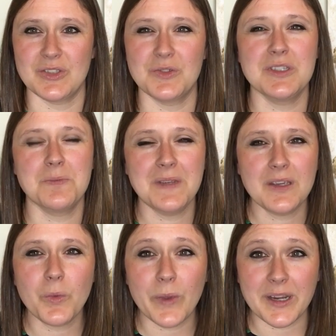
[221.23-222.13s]
So just being
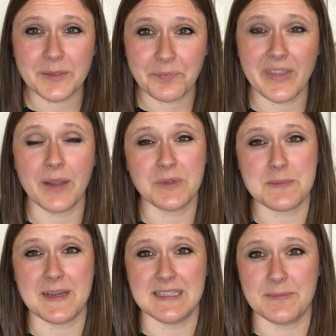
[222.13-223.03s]
aware of that
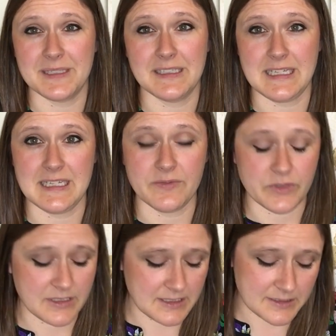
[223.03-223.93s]
responsibility
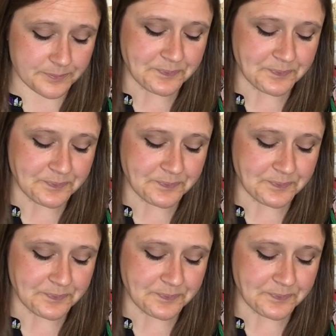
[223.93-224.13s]
difference.